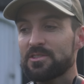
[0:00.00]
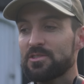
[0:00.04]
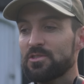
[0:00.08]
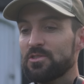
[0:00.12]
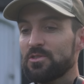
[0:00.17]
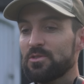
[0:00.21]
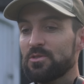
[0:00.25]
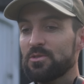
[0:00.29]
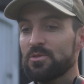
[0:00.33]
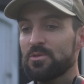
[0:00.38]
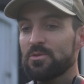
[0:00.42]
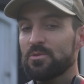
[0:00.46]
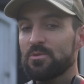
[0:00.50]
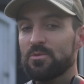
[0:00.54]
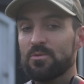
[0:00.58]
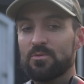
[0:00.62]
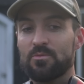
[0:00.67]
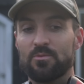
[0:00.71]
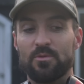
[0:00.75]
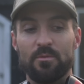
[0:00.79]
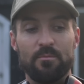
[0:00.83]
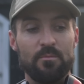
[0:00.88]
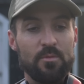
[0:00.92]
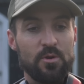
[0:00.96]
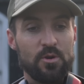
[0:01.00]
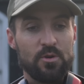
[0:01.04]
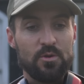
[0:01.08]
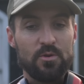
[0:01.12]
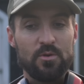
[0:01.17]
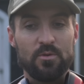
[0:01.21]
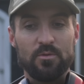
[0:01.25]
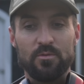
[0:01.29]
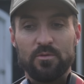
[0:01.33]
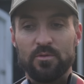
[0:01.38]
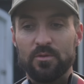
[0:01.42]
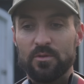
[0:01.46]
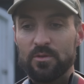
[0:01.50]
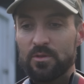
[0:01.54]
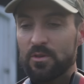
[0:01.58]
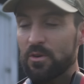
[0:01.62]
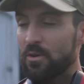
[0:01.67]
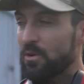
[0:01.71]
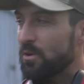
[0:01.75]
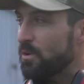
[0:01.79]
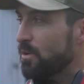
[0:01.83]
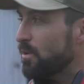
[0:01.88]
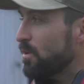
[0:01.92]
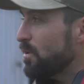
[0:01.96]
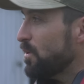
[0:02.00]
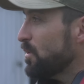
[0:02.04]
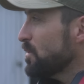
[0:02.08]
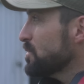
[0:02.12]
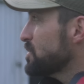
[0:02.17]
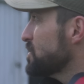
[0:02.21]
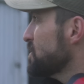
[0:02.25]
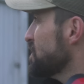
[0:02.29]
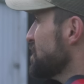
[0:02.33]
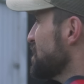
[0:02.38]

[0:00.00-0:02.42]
to remove the old